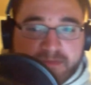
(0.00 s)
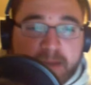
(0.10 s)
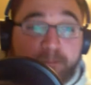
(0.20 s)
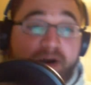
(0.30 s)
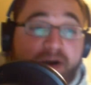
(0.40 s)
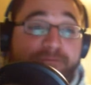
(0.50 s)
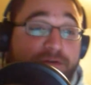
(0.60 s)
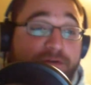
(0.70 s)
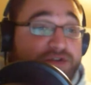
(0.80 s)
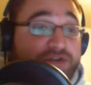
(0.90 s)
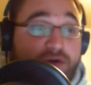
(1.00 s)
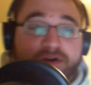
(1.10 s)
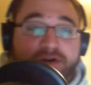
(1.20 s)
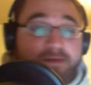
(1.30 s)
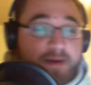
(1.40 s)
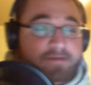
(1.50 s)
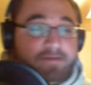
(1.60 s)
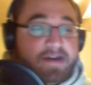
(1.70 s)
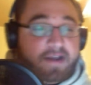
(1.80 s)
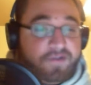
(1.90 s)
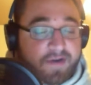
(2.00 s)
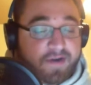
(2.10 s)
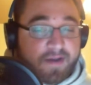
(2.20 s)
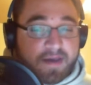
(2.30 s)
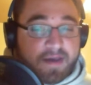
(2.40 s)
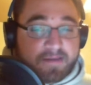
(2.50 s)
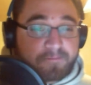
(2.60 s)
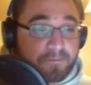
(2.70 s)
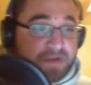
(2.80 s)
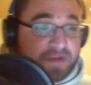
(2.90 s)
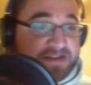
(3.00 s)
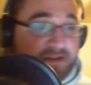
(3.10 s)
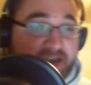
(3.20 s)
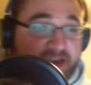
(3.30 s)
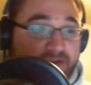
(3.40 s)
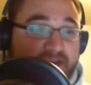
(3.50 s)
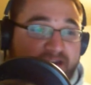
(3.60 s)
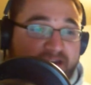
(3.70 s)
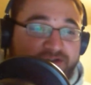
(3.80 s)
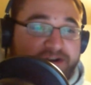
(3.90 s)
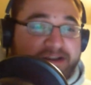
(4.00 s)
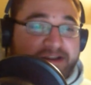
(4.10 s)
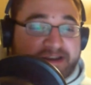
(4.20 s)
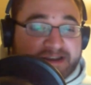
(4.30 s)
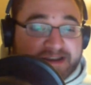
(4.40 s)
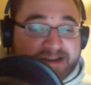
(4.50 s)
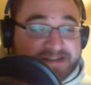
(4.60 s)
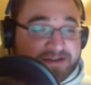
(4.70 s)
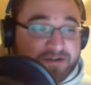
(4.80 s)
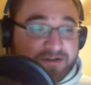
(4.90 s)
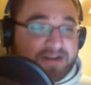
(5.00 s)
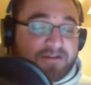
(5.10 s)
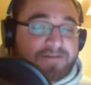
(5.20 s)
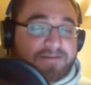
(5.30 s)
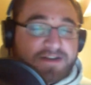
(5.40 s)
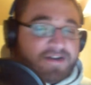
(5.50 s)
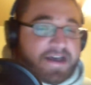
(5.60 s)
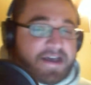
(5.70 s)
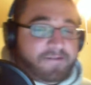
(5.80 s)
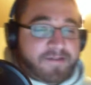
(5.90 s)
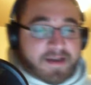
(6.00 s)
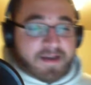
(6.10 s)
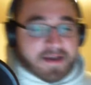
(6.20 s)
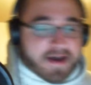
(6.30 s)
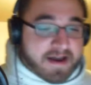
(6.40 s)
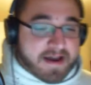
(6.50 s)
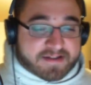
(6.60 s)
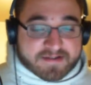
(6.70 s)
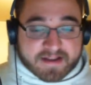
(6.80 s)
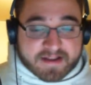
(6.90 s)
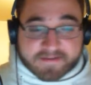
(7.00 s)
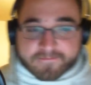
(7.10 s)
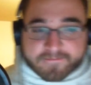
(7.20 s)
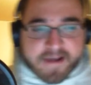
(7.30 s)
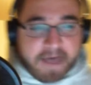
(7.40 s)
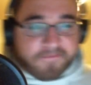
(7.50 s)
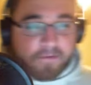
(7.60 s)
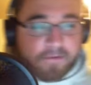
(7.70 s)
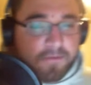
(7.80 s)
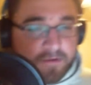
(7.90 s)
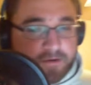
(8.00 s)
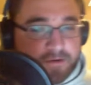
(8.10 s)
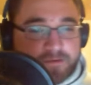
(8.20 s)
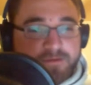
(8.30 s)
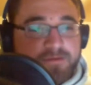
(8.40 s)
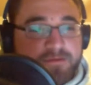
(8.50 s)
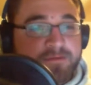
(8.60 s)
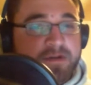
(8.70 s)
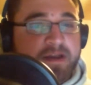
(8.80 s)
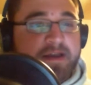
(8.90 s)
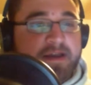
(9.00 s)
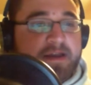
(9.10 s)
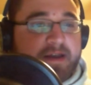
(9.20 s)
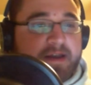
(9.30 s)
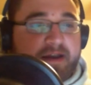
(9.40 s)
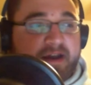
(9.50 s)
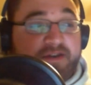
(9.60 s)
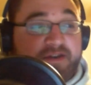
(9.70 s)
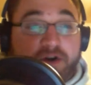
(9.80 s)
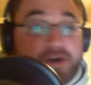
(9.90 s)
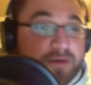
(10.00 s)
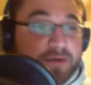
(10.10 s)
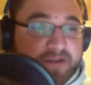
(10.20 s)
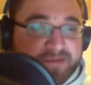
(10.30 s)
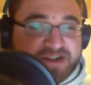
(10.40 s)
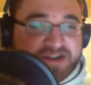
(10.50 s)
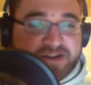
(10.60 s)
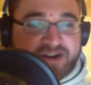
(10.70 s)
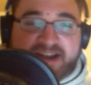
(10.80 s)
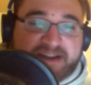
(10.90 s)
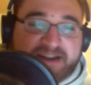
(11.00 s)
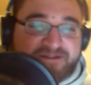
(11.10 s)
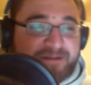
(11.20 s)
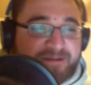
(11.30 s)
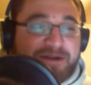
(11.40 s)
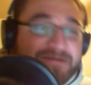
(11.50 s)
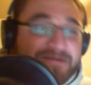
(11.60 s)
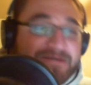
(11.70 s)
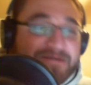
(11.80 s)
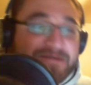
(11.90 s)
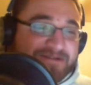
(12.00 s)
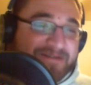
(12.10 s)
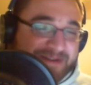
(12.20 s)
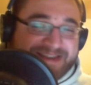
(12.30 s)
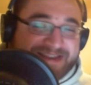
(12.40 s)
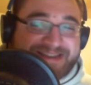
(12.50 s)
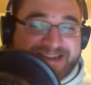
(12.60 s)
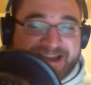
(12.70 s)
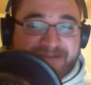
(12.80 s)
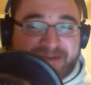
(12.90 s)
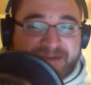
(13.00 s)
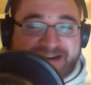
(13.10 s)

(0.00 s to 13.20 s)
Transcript: But for those who don't know the way around Android, but still like using Android, it's still a great little feature to have. It's a free app from Google. Don't know what information they're collecting from you with this, but